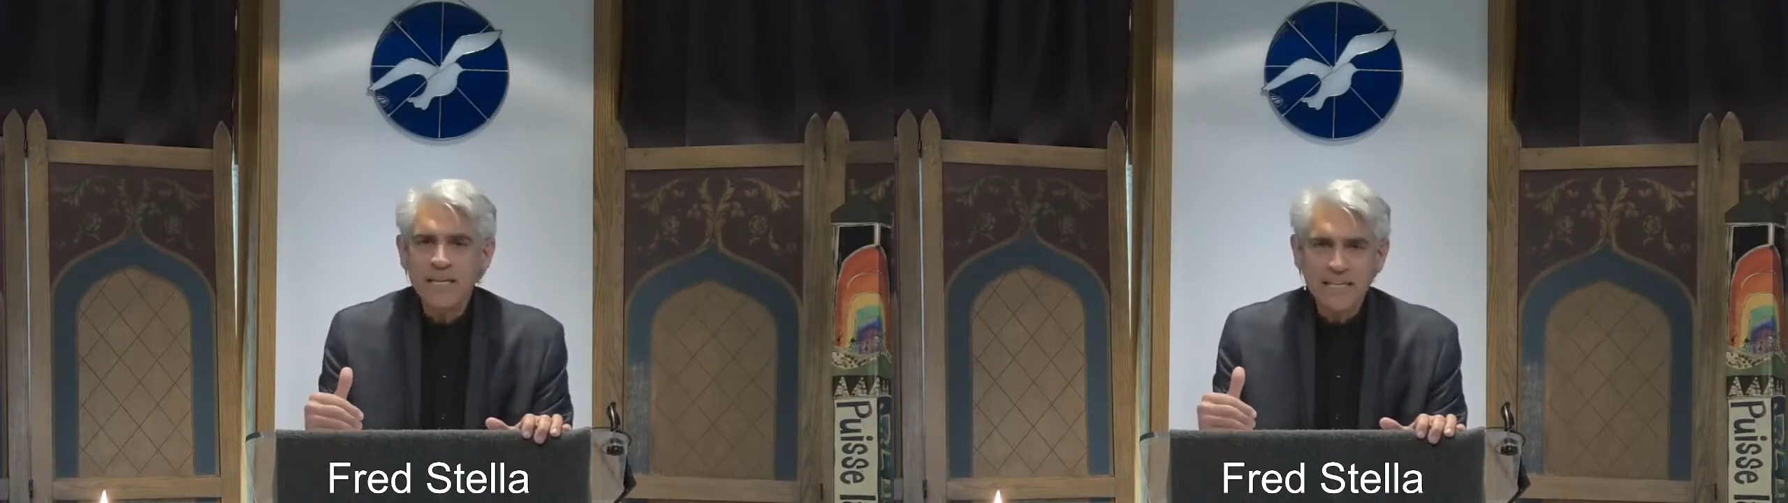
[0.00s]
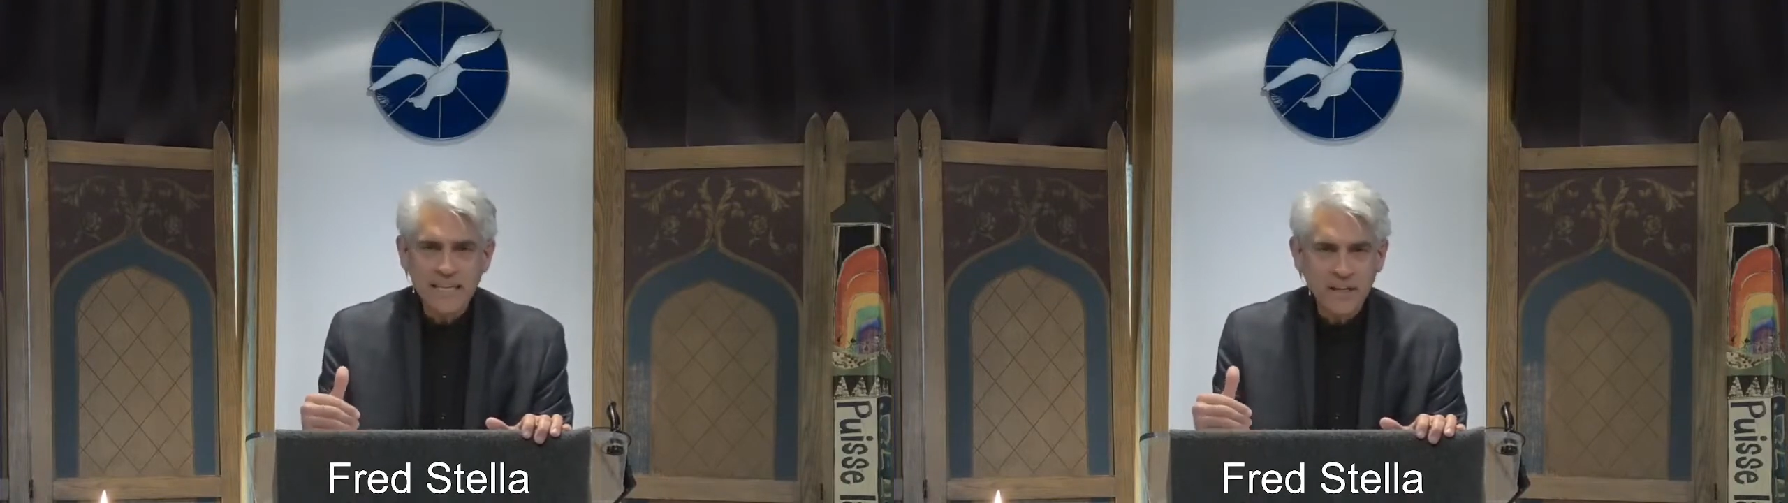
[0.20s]

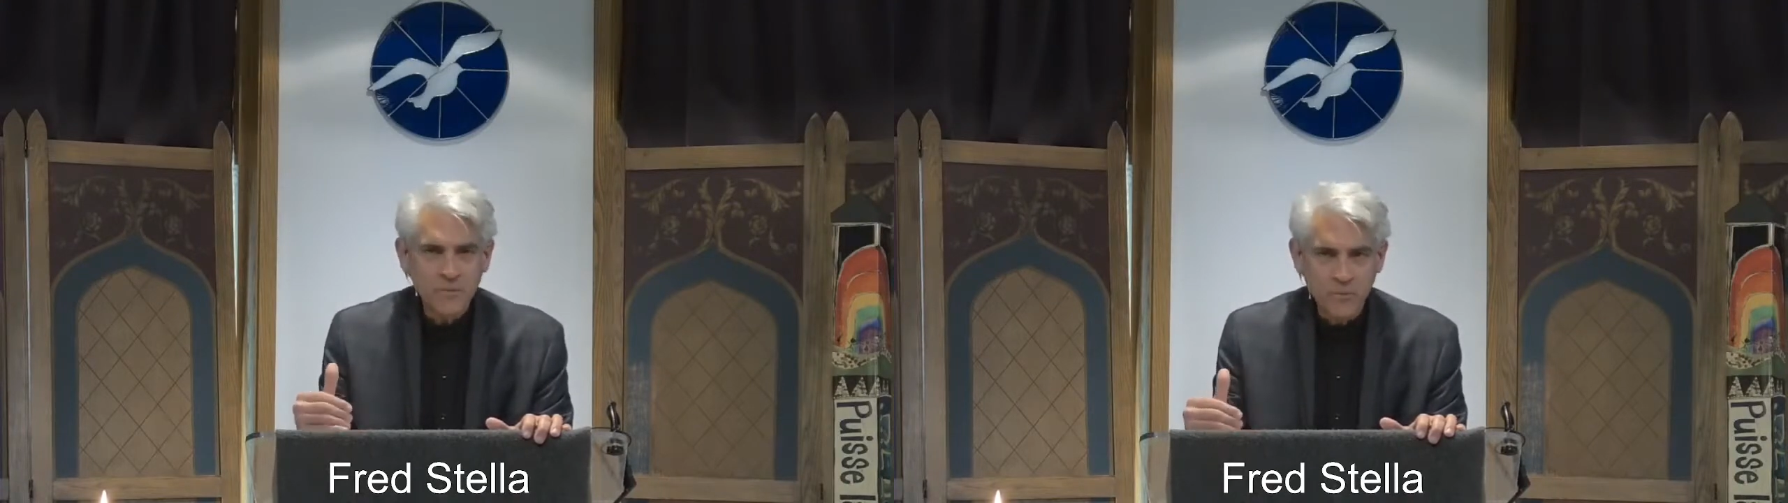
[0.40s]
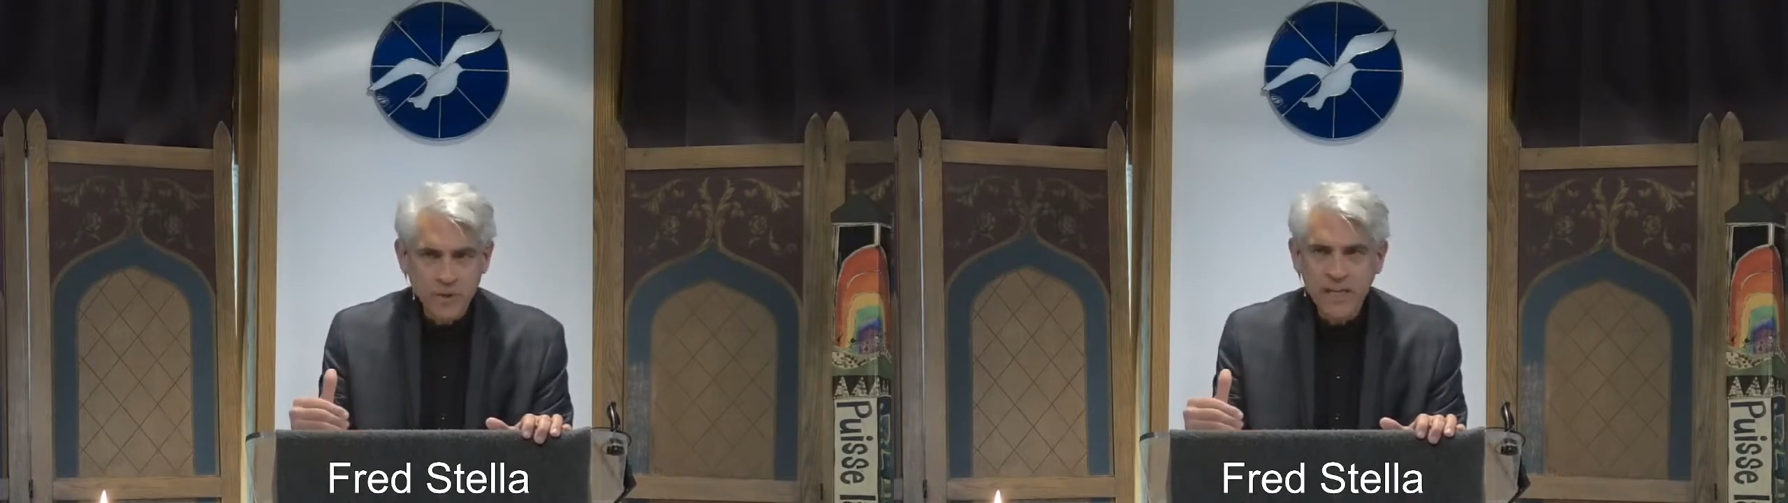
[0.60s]
wake
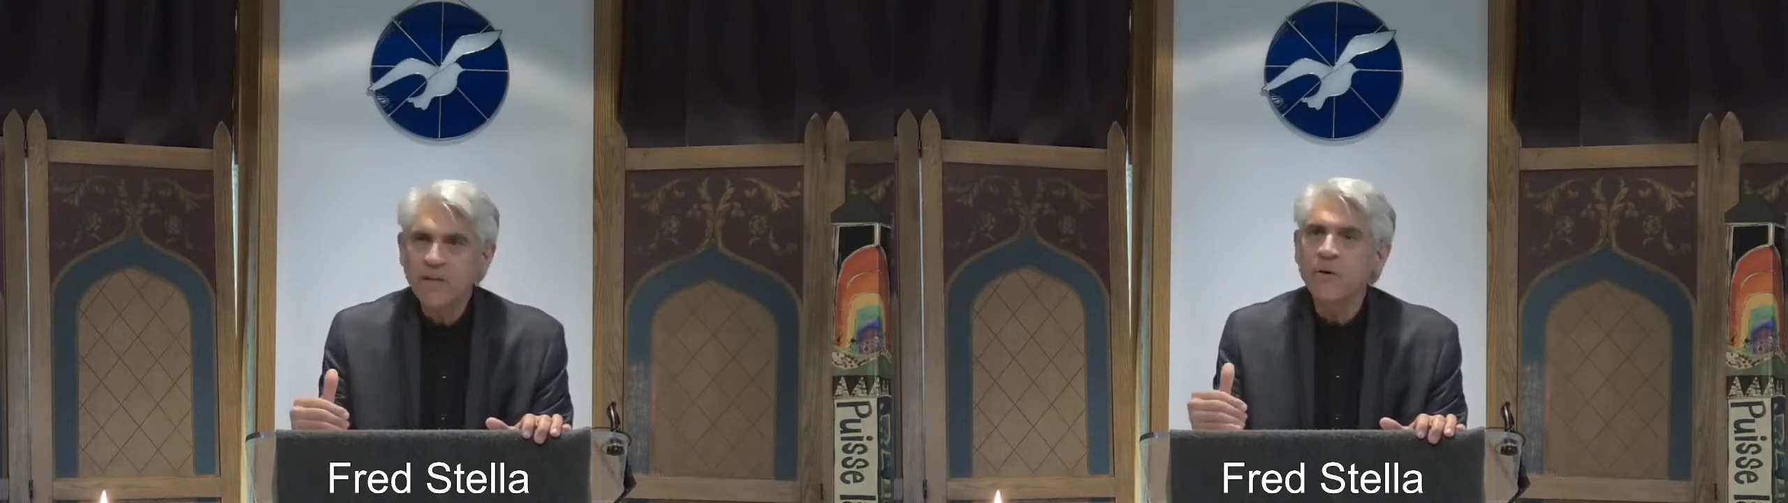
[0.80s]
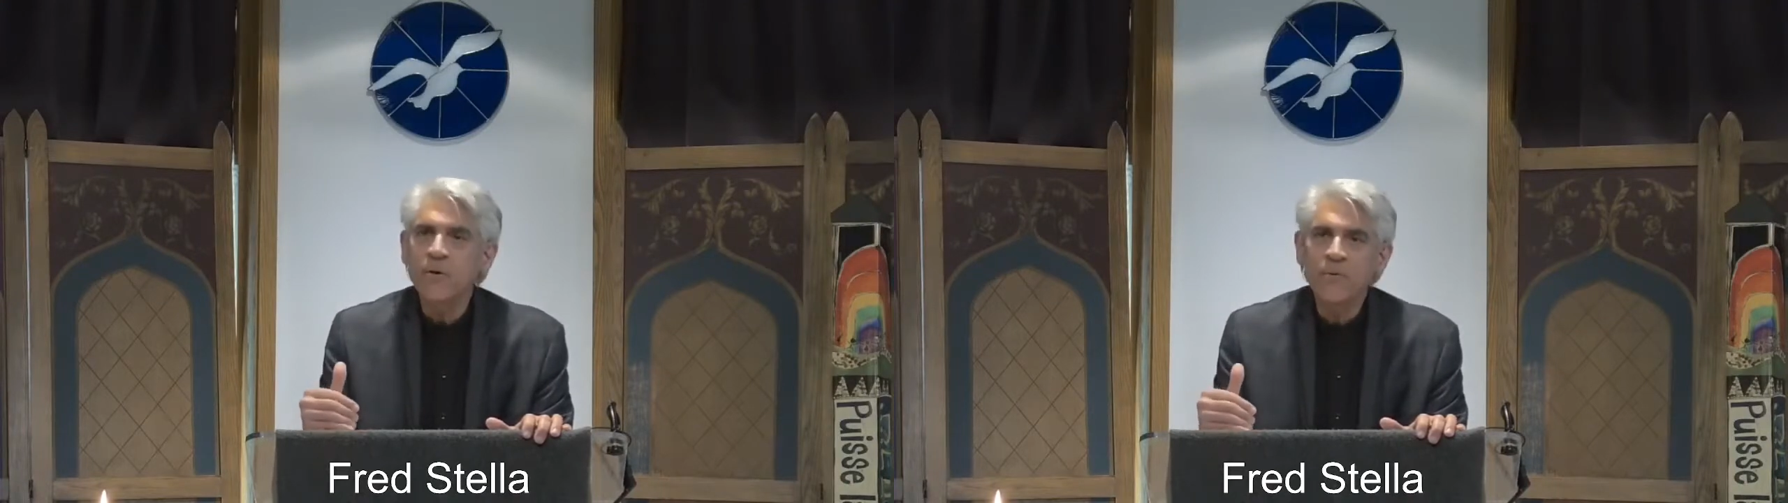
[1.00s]
yet
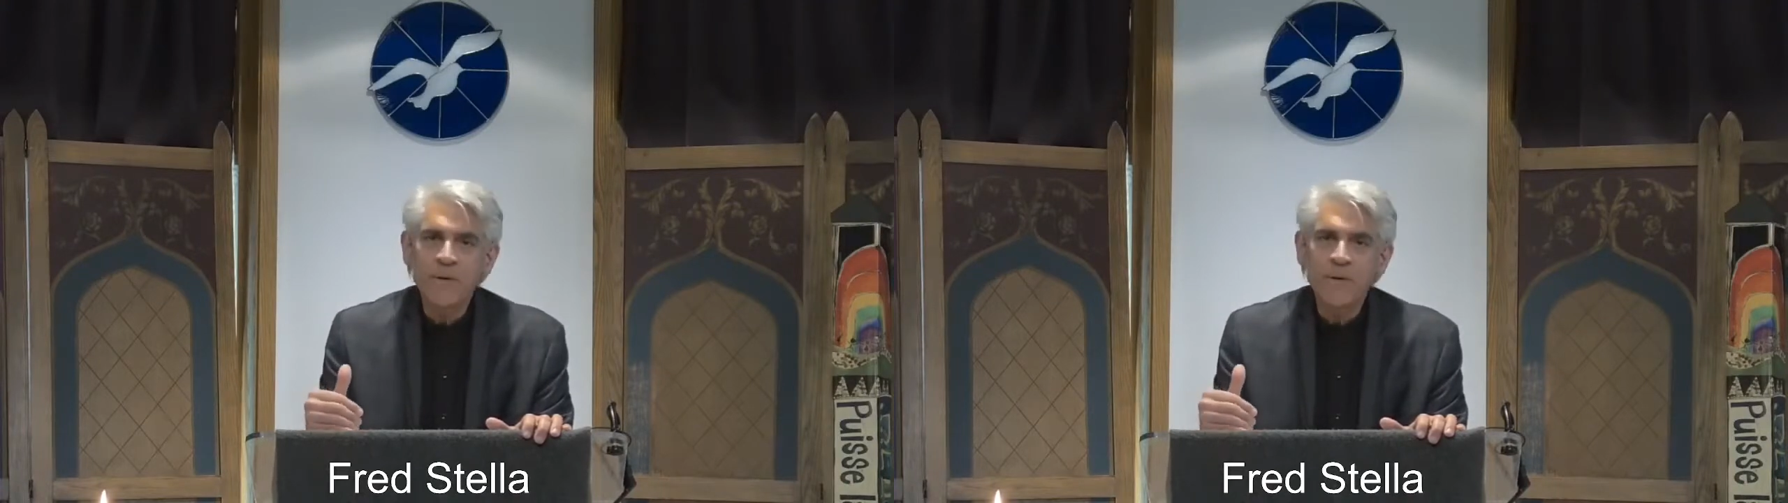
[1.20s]
wake,